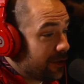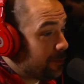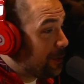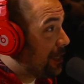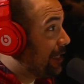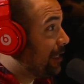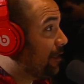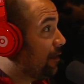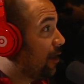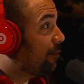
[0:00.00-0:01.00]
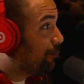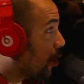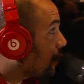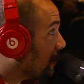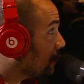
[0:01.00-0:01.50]
going to be a
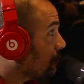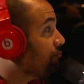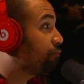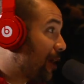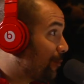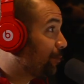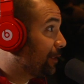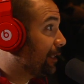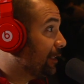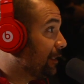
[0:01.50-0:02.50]
book? Probably.